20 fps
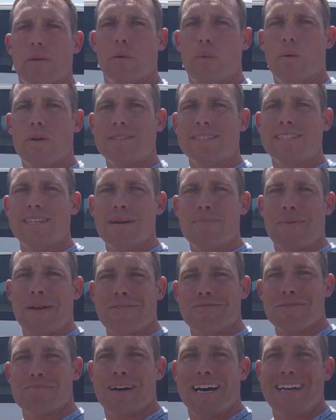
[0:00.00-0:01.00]
What's up,
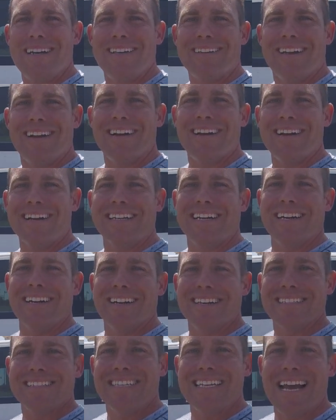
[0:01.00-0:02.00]
everybody? Derek
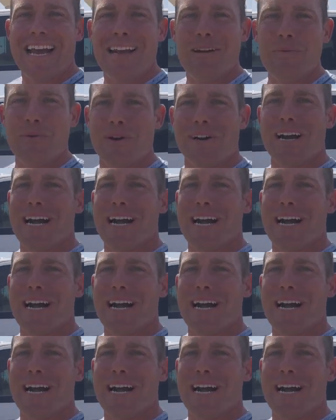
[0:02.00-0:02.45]
here, and today we're